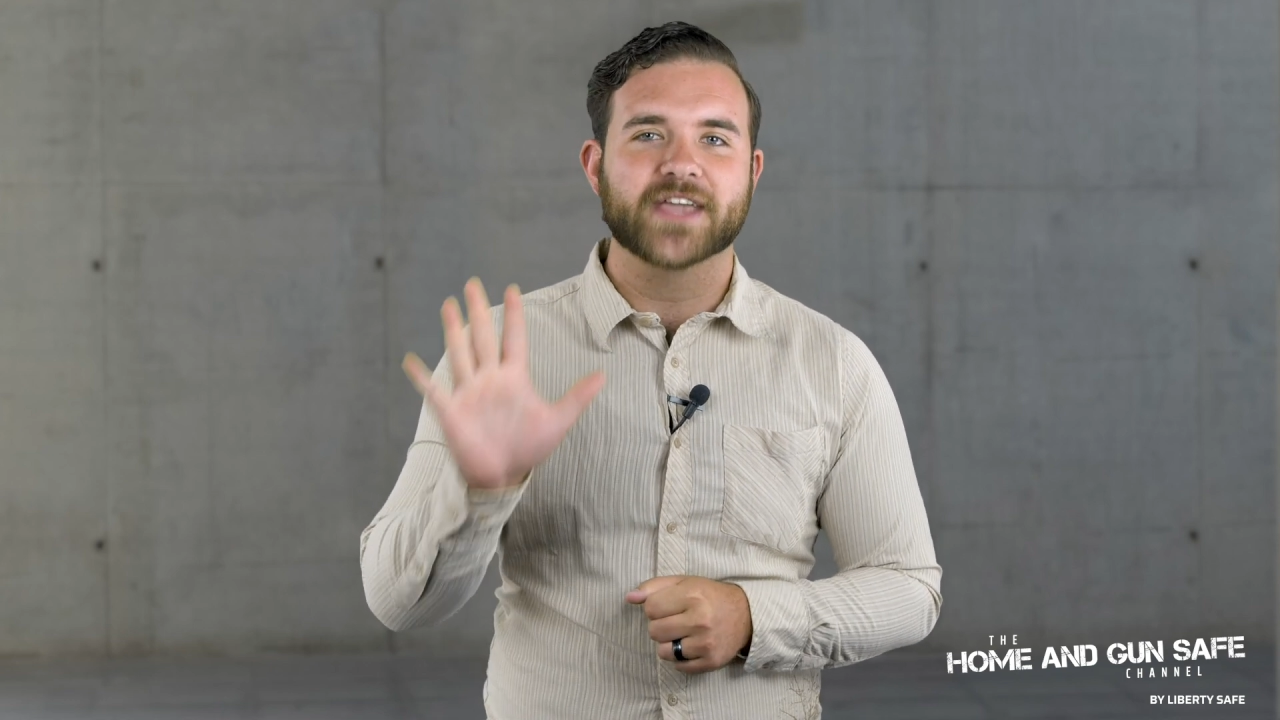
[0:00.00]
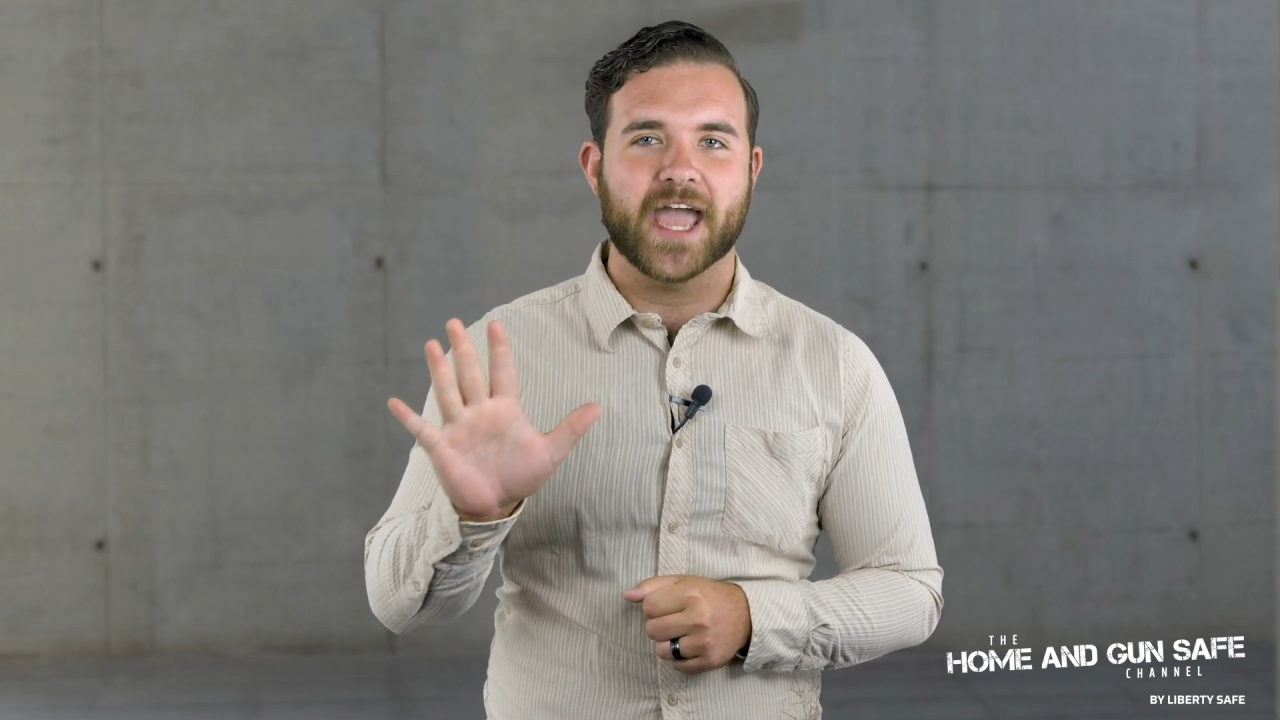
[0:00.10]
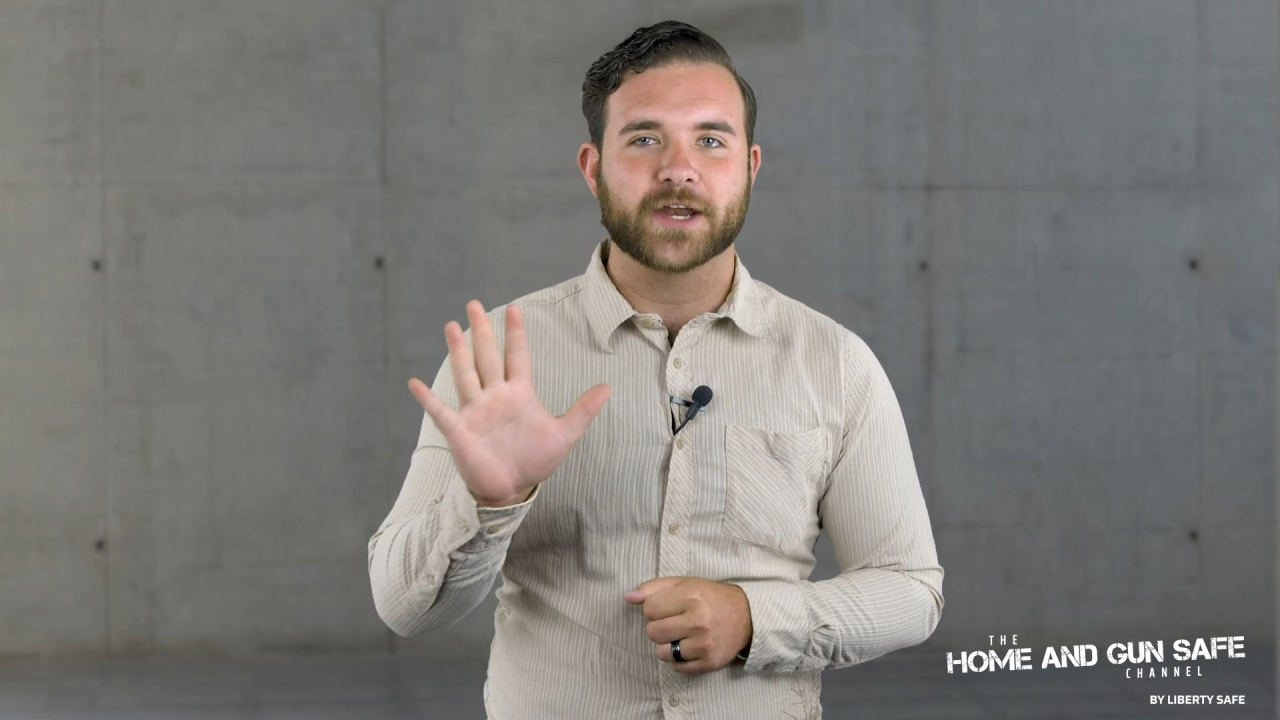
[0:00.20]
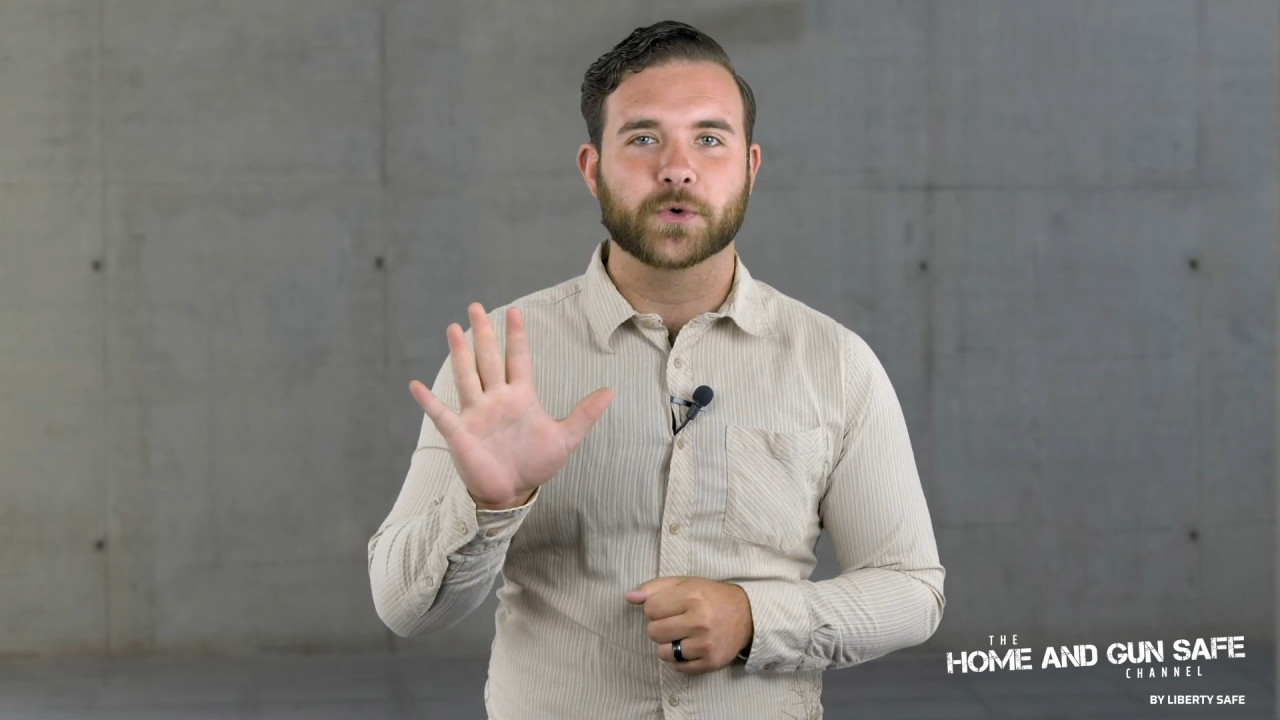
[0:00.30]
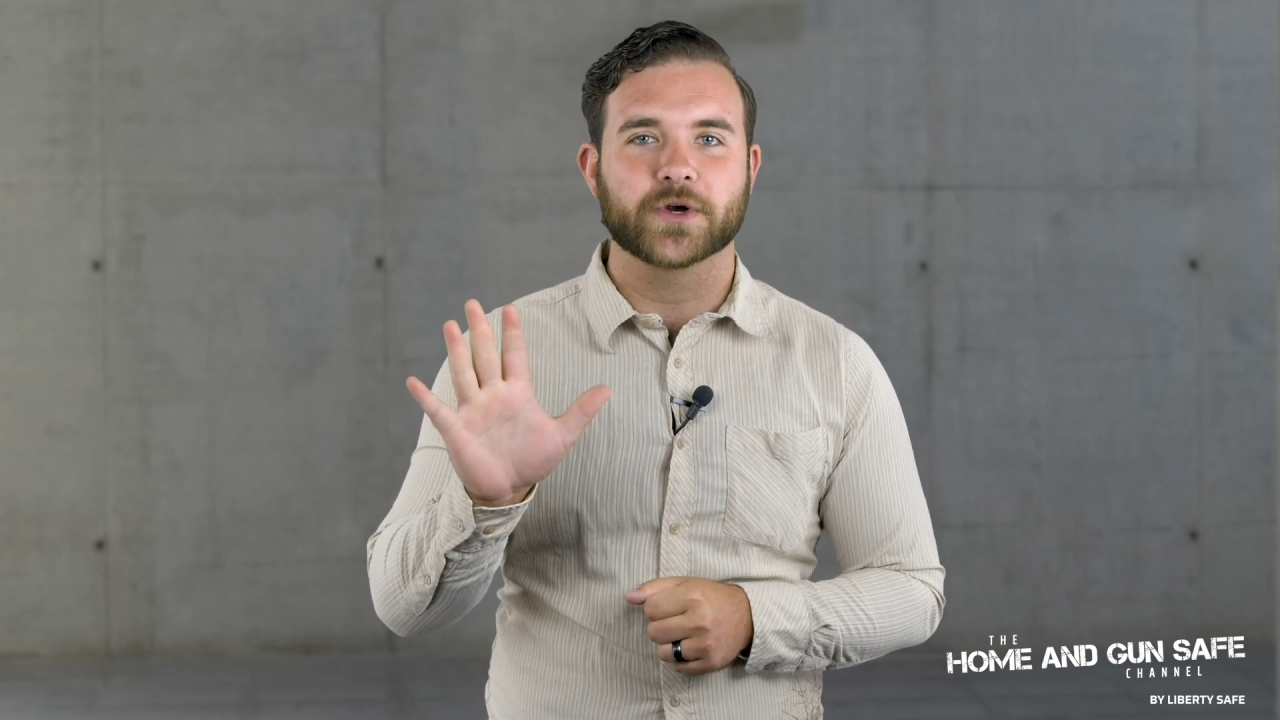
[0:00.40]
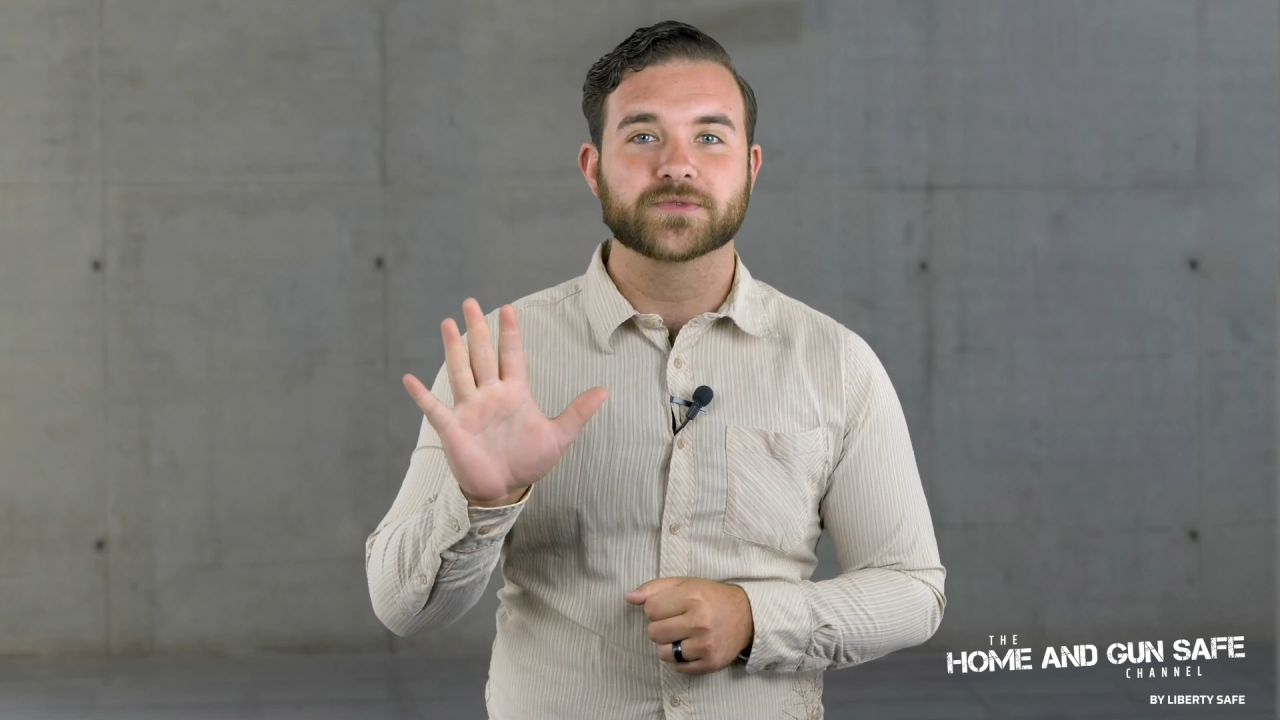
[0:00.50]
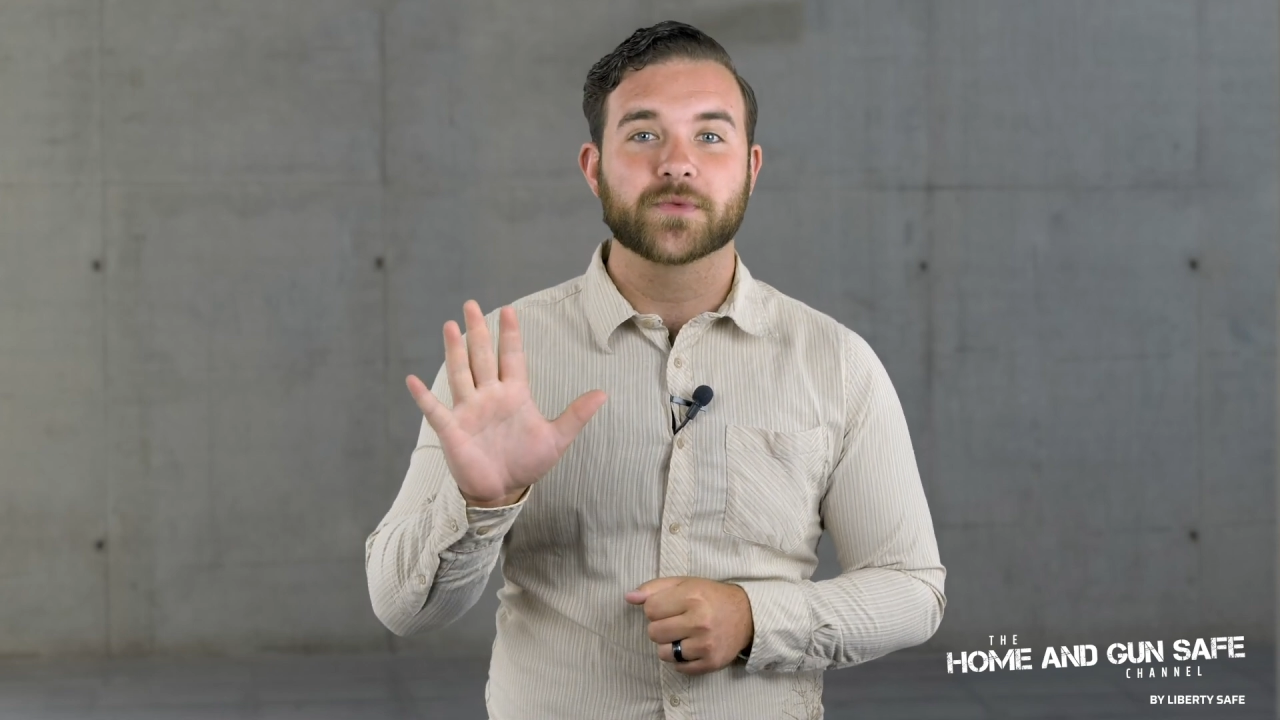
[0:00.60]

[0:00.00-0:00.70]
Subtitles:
categories: